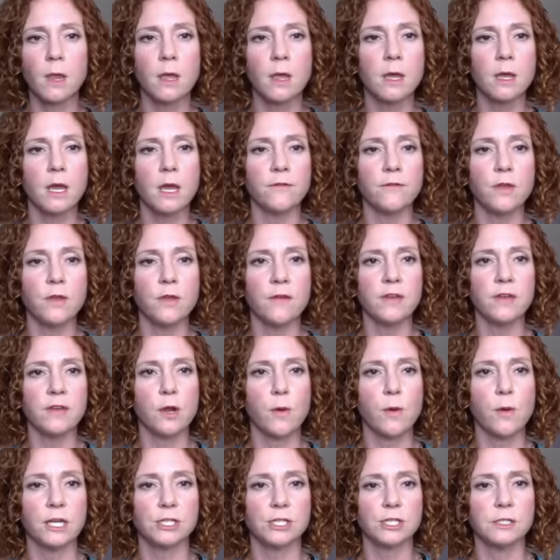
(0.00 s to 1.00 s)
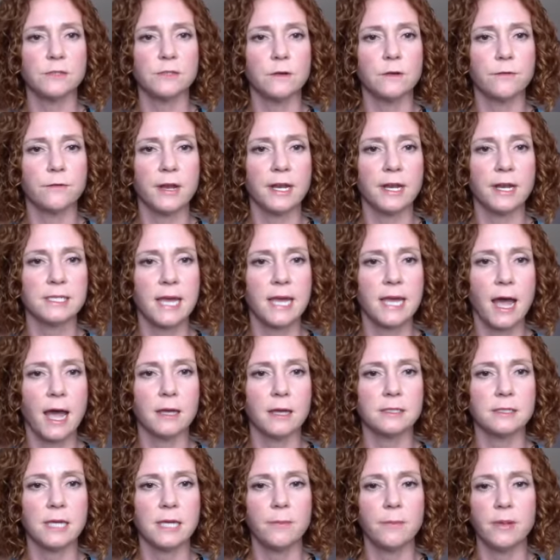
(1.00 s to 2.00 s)
If you have any questions, feel free to
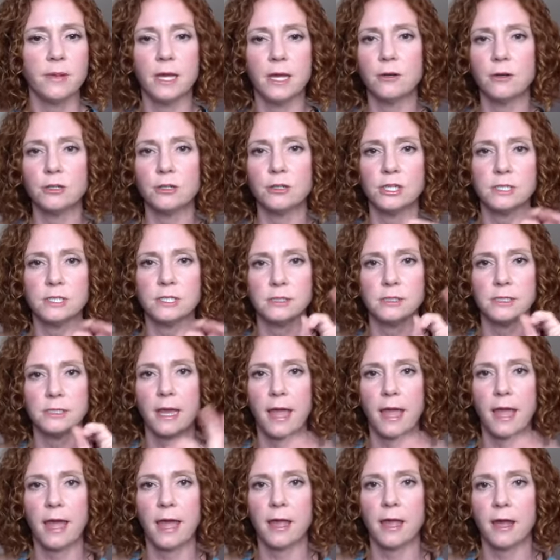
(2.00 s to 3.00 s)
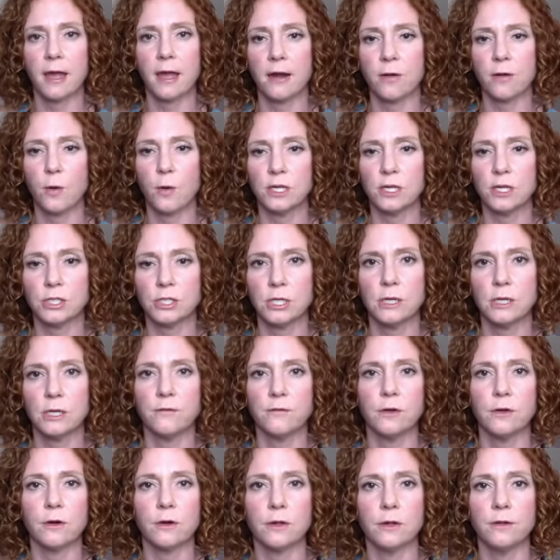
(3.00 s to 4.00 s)
type it in, or just say, hey, I got a question
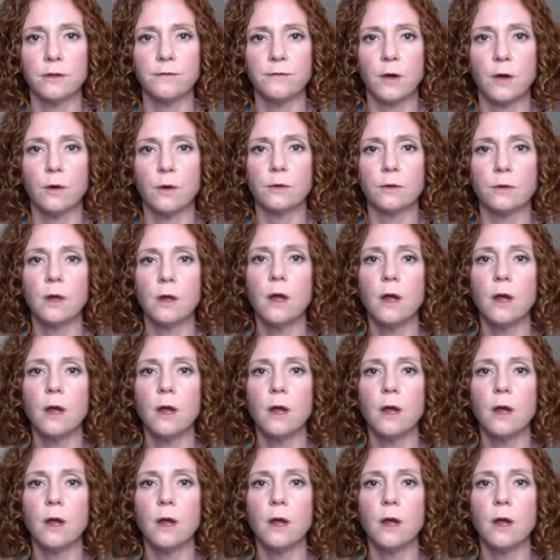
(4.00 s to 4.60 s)
if you're on the phone.